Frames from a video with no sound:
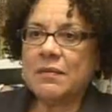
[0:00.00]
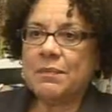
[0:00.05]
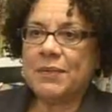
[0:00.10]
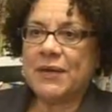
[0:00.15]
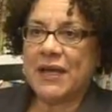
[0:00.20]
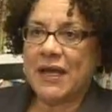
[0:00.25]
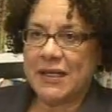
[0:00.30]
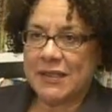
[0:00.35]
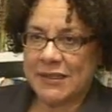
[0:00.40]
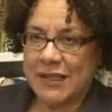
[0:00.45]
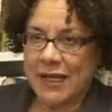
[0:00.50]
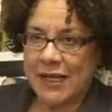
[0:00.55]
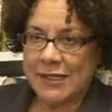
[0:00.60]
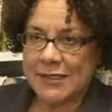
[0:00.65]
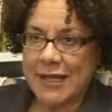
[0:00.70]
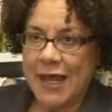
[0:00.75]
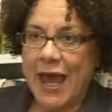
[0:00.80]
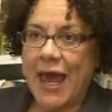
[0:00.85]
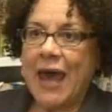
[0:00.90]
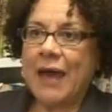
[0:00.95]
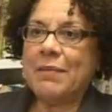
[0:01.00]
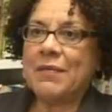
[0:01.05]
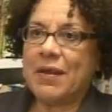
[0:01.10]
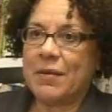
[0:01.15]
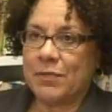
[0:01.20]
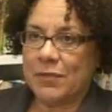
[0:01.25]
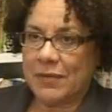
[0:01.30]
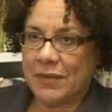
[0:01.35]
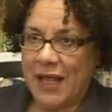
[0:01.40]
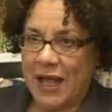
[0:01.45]
the PSAs at
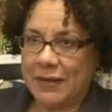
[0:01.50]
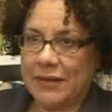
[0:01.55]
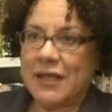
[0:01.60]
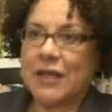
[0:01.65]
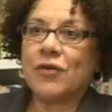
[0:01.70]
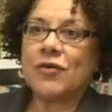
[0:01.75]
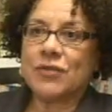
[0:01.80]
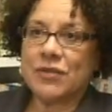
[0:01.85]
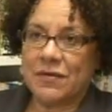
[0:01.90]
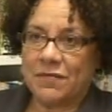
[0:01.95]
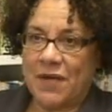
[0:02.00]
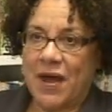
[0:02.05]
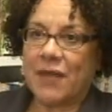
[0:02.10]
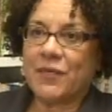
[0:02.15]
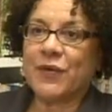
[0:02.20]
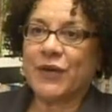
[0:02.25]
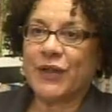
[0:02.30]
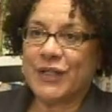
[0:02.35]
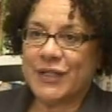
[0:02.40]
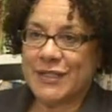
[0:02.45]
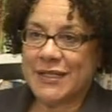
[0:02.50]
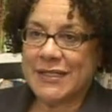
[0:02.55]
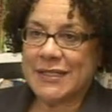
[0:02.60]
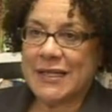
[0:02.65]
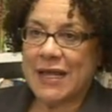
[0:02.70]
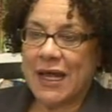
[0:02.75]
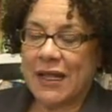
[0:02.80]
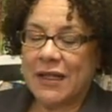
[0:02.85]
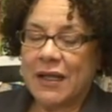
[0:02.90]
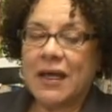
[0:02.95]
Latinos of African
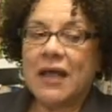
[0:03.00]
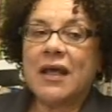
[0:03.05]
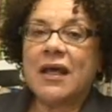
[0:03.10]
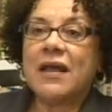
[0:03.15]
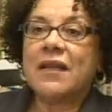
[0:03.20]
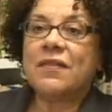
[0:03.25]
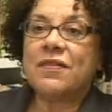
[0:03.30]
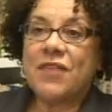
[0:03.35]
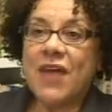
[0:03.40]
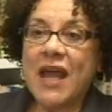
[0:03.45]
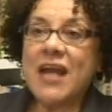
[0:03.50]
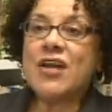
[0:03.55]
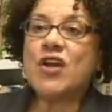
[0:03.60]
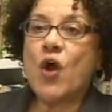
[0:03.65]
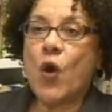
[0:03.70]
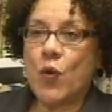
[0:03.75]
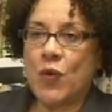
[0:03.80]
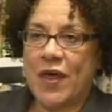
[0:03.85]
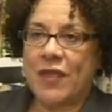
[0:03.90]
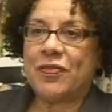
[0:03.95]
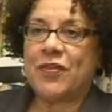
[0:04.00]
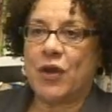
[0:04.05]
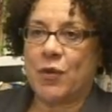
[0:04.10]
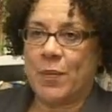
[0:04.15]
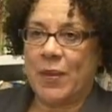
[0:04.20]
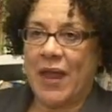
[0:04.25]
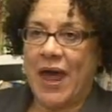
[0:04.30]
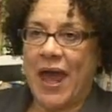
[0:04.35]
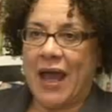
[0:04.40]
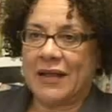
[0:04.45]
descent. They know that they're
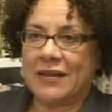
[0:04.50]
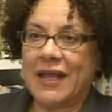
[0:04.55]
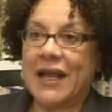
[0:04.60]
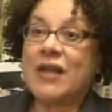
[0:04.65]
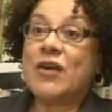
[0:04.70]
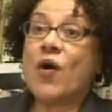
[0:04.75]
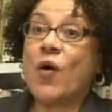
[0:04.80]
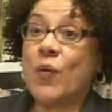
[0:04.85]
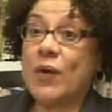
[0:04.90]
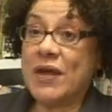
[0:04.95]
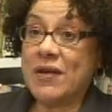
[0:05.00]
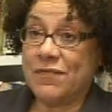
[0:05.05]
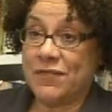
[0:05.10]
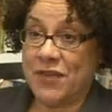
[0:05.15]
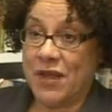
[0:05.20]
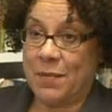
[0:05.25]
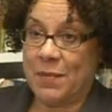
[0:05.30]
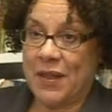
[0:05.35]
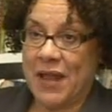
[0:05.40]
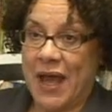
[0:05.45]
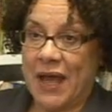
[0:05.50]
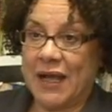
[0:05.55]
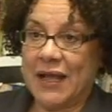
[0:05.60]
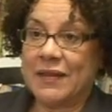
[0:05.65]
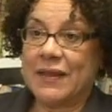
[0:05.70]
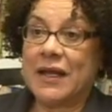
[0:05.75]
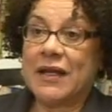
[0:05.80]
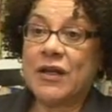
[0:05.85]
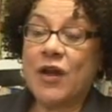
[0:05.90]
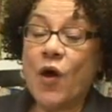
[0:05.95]
Black. They know if they're Black,
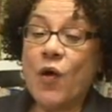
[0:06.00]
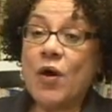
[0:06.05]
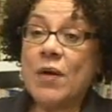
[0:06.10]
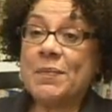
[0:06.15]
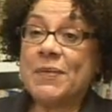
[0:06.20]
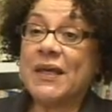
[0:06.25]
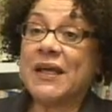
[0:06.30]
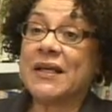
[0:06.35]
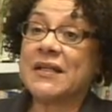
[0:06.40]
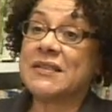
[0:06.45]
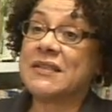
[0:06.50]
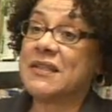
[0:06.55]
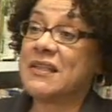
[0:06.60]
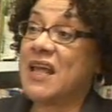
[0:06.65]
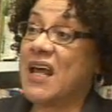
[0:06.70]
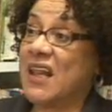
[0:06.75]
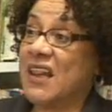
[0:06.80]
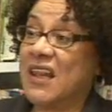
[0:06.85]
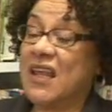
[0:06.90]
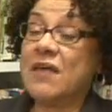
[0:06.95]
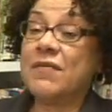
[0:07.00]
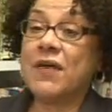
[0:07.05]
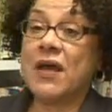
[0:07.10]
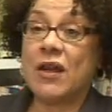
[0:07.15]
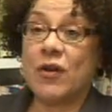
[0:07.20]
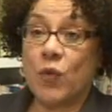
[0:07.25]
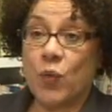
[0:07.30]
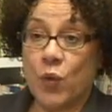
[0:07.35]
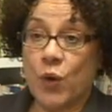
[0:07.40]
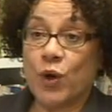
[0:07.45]
and they know it because they live
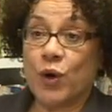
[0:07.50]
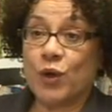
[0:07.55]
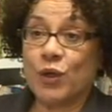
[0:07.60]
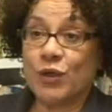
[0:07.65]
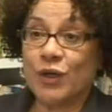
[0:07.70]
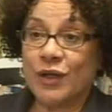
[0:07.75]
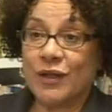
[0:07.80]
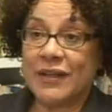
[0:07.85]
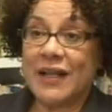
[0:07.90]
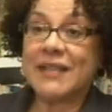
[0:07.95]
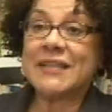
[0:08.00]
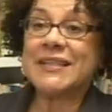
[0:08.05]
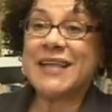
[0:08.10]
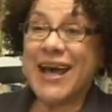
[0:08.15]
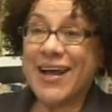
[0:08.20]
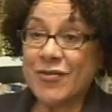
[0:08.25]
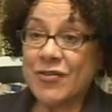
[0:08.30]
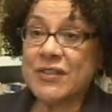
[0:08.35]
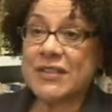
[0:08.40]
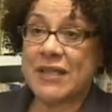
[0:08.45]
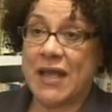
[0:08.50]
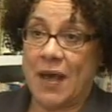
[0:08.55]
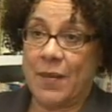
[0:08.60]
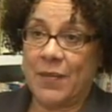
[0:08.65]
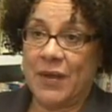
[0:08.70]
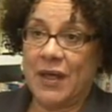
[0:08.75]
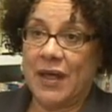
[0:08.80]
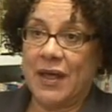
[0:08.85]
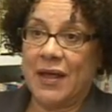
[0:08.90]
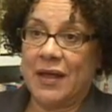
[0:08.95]
in a world that tells
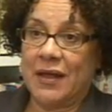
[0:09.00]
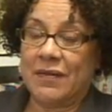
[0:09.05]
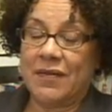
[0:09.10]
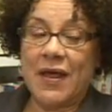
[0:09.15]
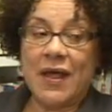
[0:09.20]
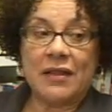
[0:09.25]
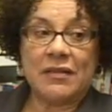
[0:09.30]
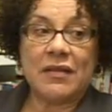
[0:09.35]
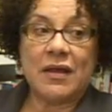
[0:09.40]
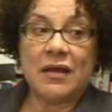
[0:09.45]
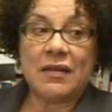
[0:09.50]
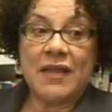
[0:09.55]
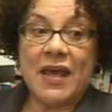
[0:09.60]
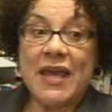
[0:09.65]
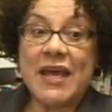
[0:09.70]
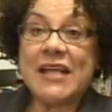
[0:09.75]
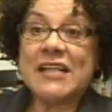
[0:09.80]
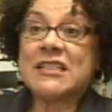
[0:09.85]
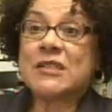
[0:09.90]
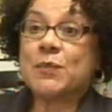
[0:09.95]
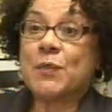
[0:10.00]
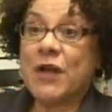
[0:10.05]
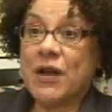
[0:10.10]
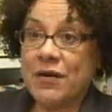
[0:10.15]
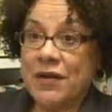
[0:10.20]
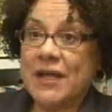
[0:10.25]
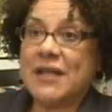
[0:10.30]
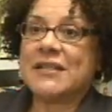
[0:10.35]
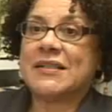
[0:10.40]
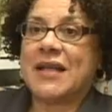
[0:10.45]
them that they
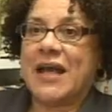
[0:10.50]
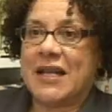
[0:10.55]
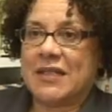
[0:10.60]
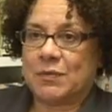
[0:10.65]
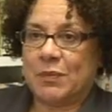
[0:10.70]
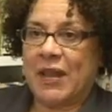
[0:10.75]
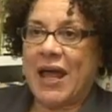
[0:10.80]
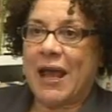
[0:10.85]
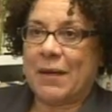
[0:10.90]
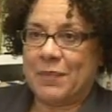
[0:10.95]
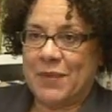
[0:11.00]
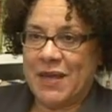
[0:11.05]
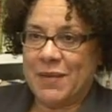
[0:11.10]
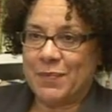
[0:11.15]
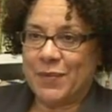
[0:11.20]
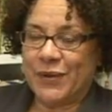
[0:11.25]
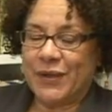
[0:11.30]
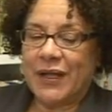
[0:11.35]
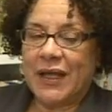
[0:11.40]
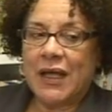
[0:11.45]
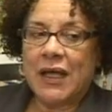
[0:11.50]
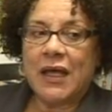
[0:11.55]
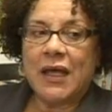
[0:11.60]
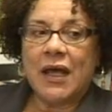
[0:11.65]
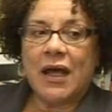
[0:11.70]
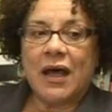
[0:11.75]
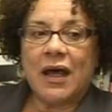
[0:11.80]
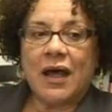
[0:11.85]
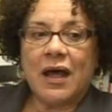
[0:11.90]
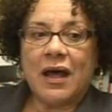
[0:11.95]
experience as Black people.
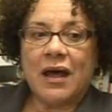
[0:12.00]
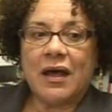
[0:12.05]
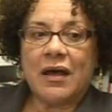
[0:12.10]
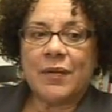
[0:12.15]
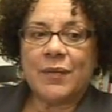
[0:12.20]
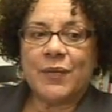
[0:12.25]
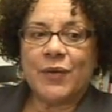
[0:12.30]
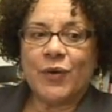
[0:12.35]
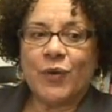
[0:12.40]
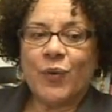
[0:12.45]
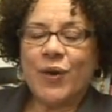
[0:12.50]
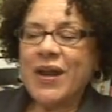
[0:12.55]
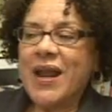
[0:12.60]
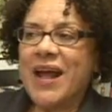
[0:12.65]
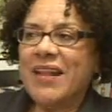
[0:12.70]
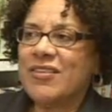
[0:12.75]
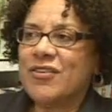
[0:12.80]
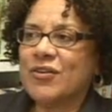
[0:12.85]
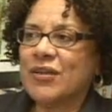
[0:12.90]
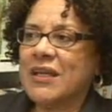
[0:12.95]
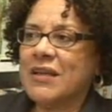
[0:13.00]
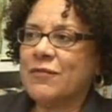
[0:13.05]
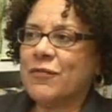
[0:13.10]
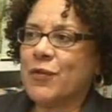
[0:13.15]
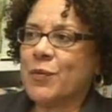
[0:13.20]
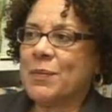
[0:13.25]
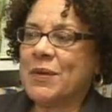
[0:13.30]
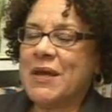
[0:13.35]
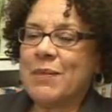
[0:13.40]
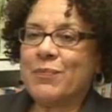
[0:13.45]
We're not looking
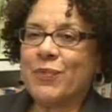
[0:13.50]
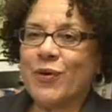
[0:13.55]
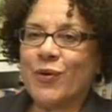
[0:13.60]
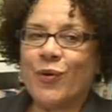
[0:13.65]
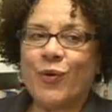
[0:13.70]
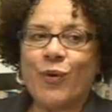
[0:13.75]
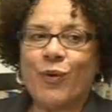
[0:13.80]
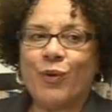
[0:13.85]
for people